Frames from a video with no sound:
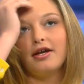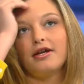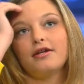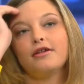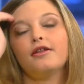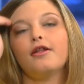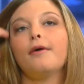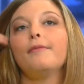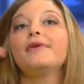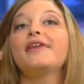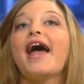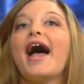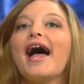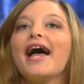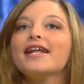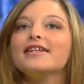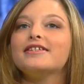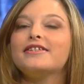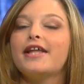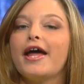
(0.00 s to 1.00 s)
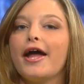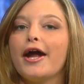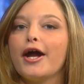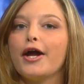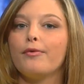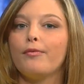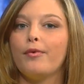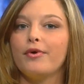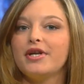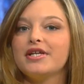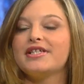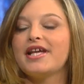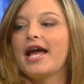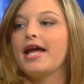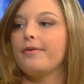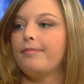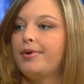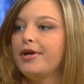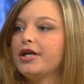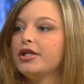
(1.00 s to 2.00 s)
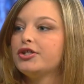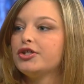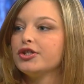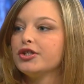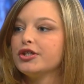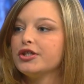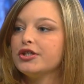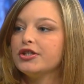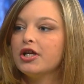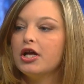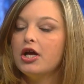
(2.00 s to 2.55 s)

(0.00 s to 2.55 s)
The dad's there wanting to take pictures.